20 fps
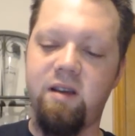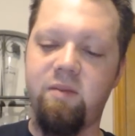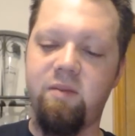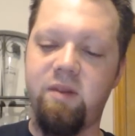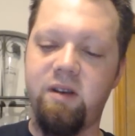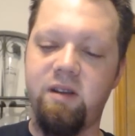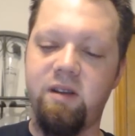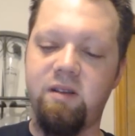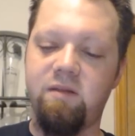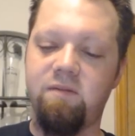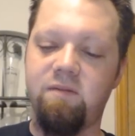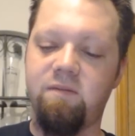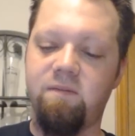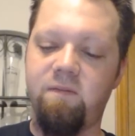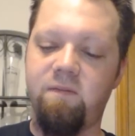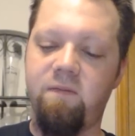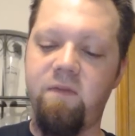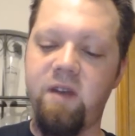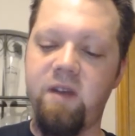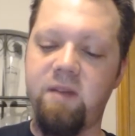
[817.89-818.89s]
how many
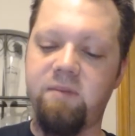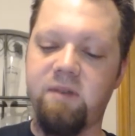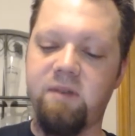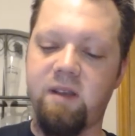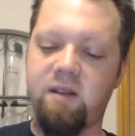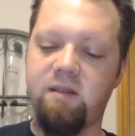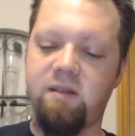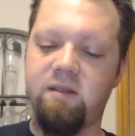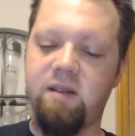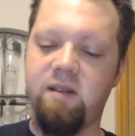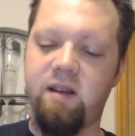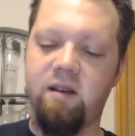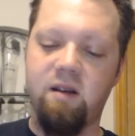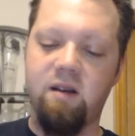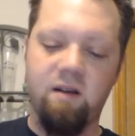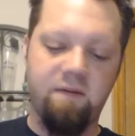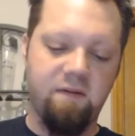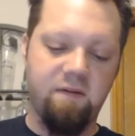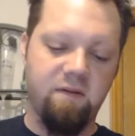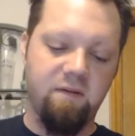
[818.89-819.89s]
vapes I can take
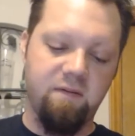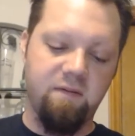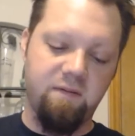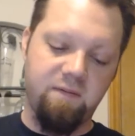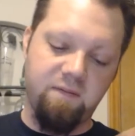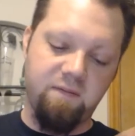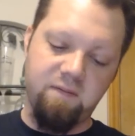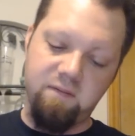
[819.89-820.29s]
off of